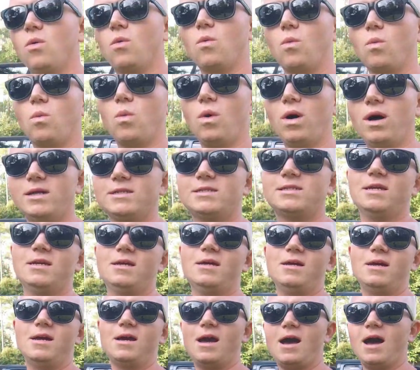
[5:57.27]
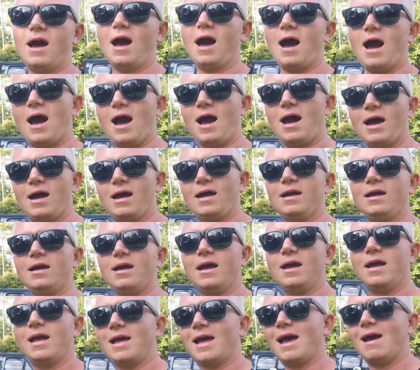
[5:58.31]
what I
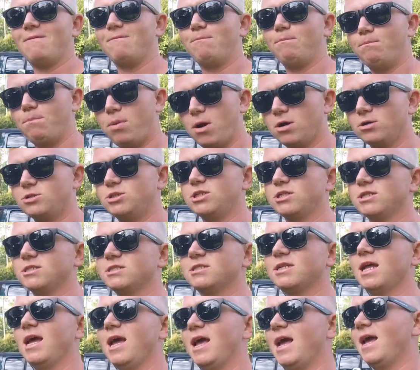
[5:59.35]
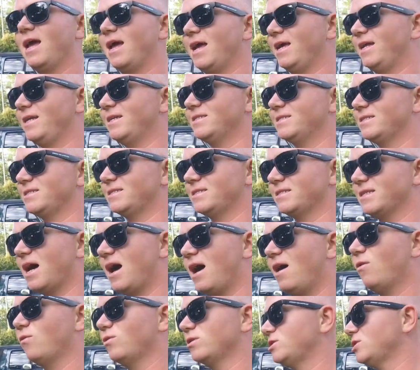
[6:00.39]
have purchased. It is
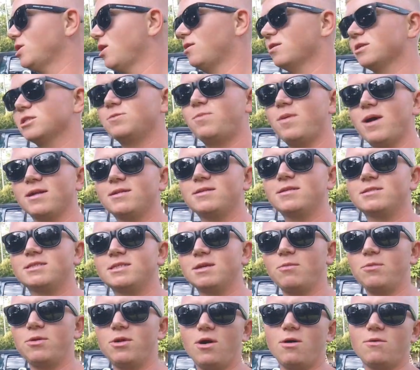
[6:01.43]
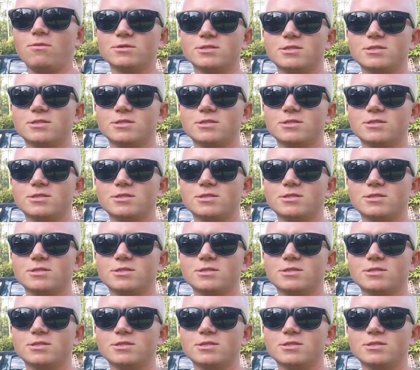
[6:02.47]
not what y'all expected. Some of y'all were